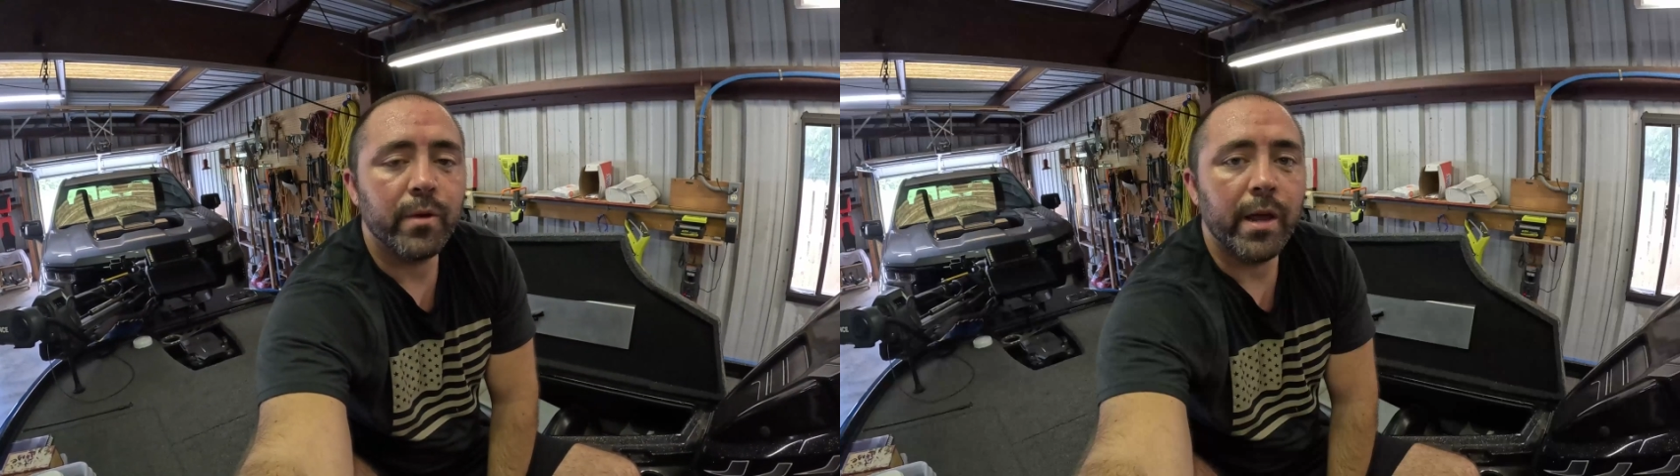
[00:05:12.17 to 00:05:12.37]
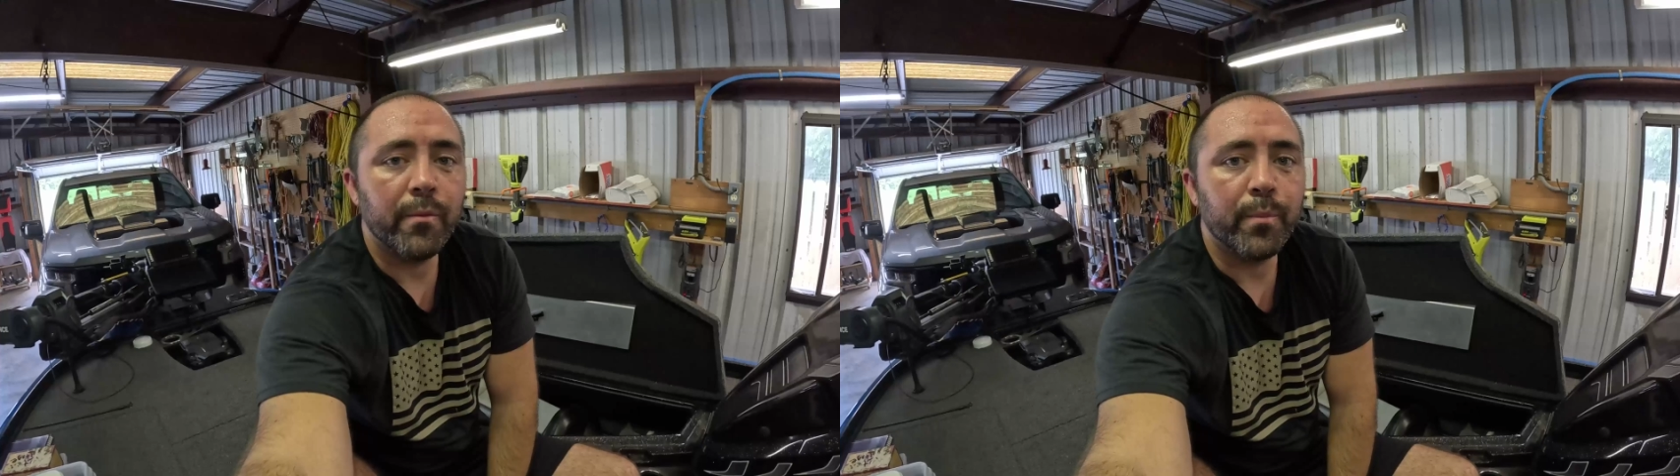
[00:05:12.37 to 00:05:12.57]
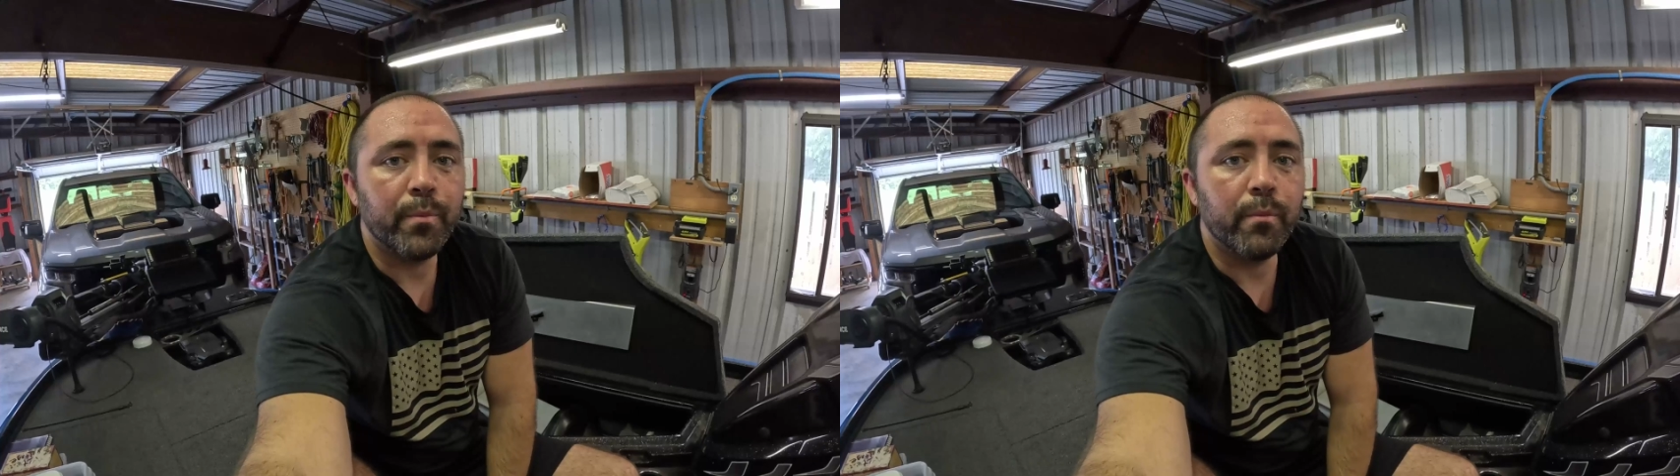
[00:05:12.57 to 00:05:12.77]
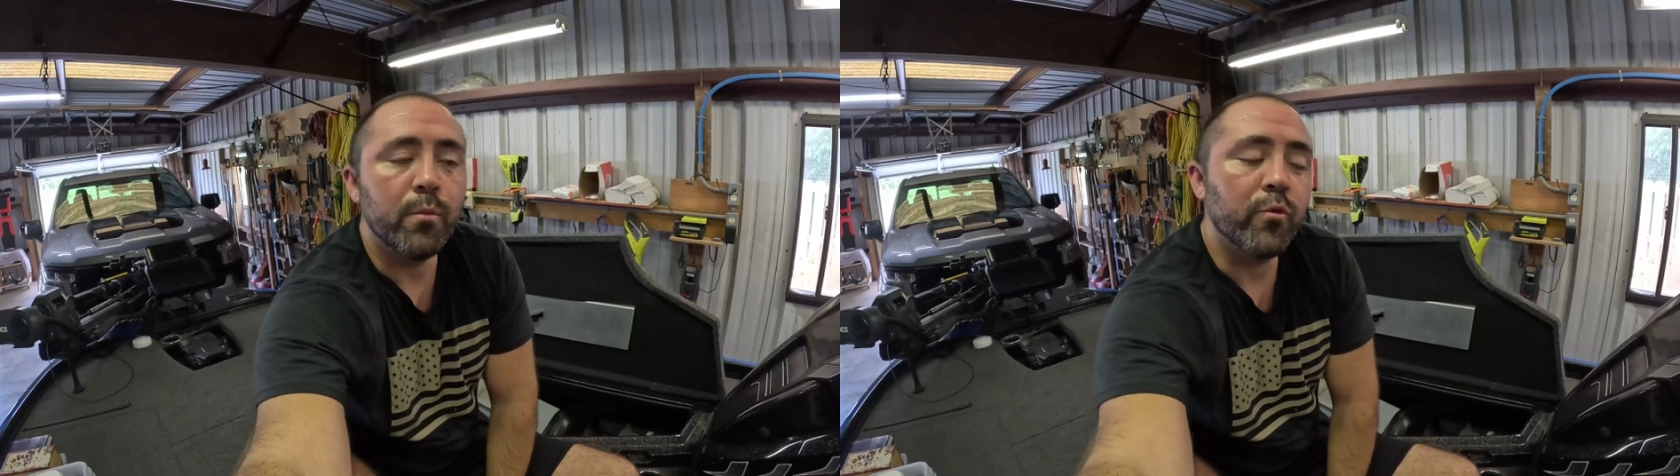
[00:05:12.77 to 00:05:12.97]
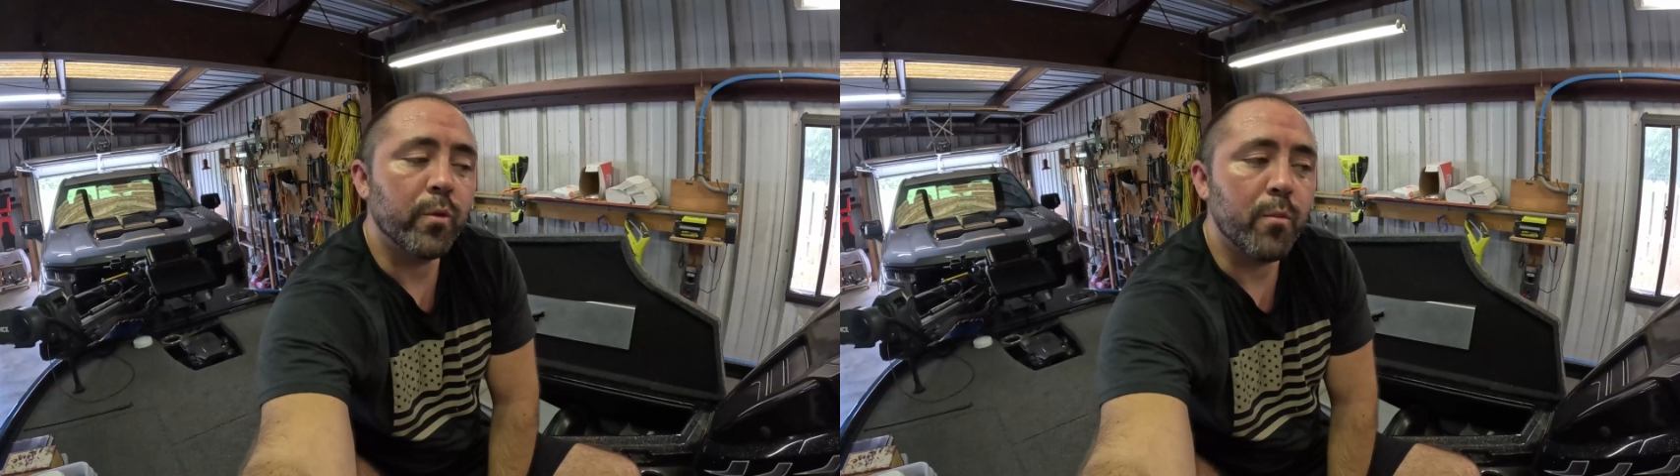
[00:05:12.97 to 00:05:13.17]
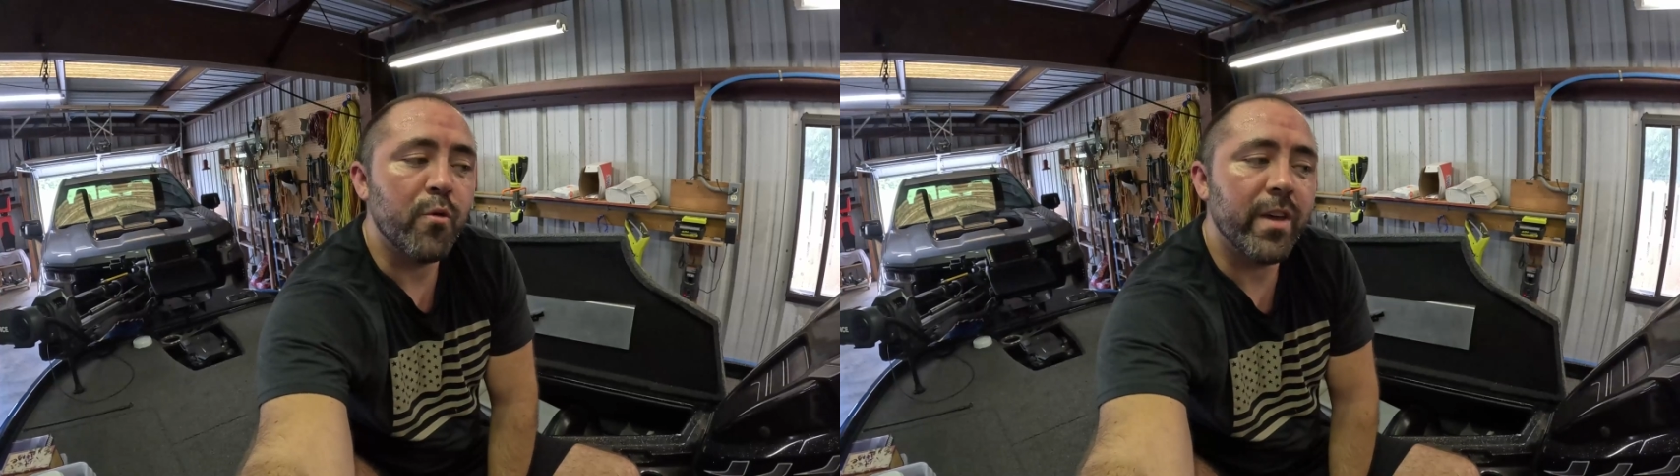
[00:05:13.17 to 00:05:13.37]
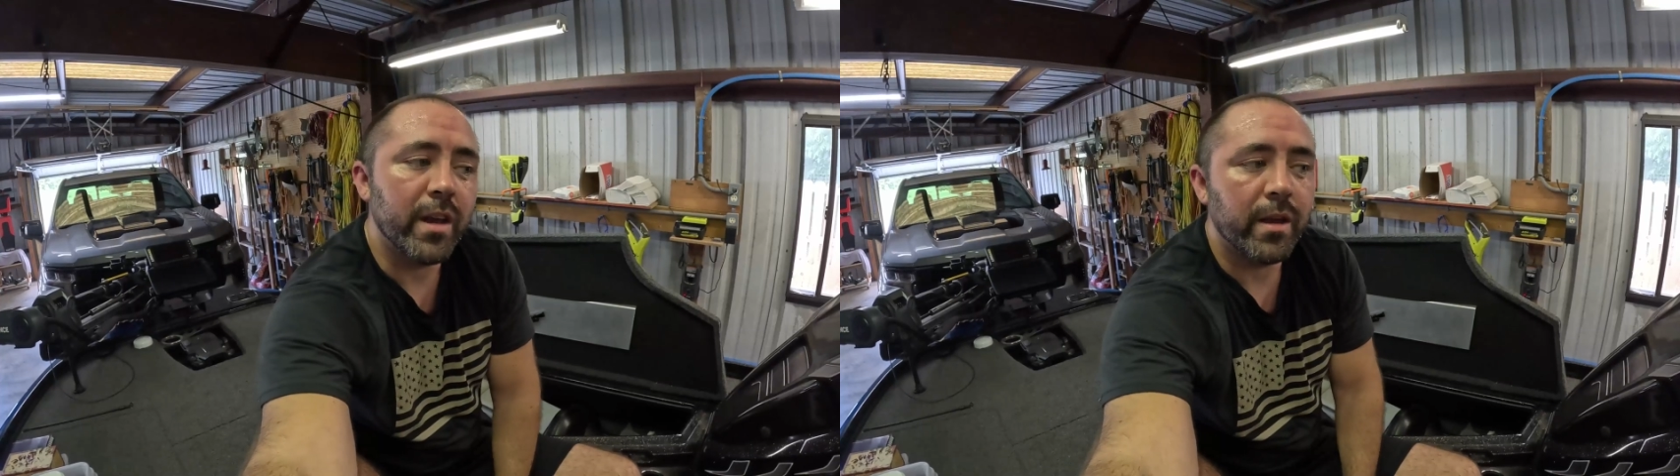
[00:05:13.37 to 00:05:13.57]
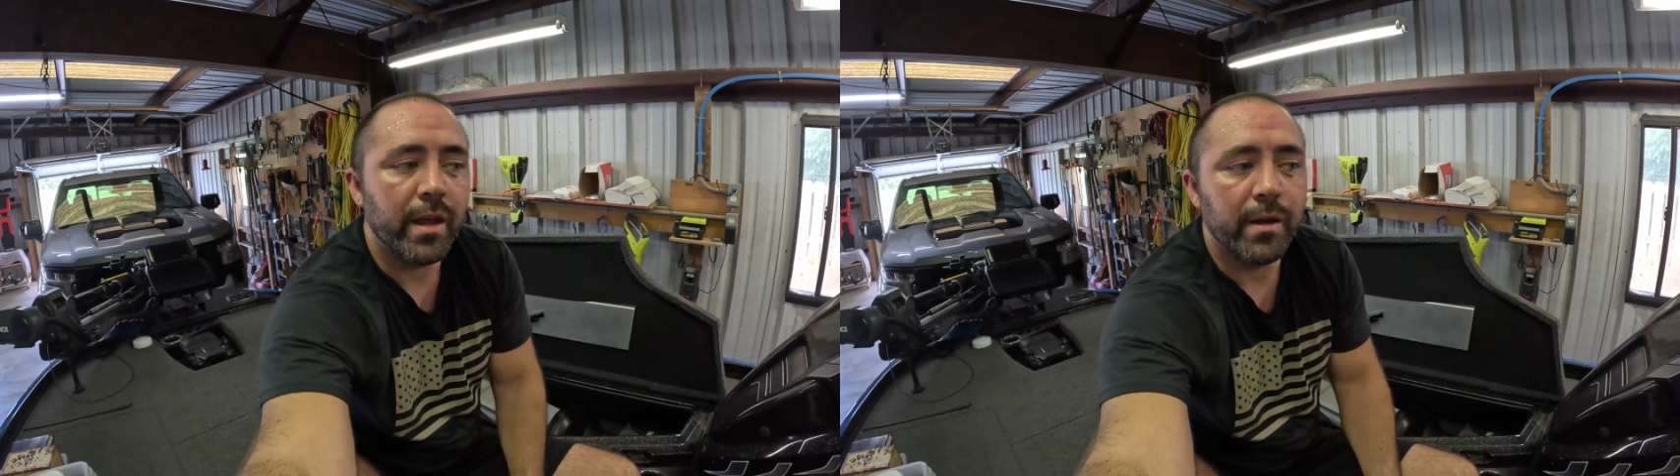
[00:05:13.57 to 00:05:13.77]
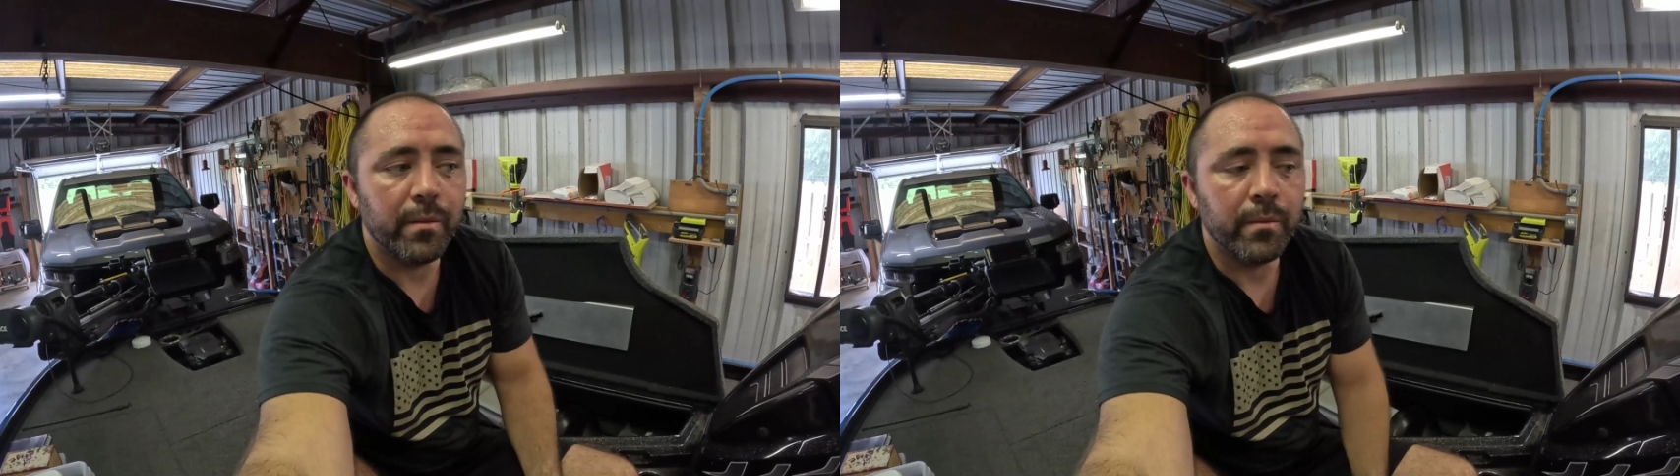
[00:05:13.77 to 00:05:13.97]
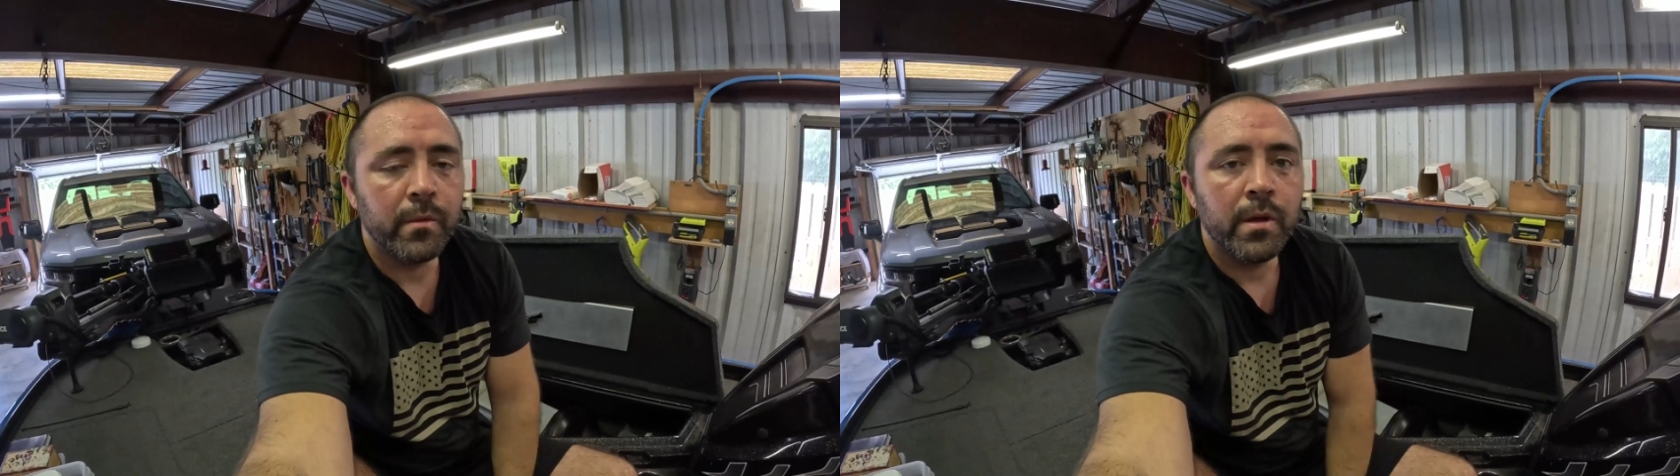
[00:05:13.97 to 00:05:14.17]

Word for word: and remove it and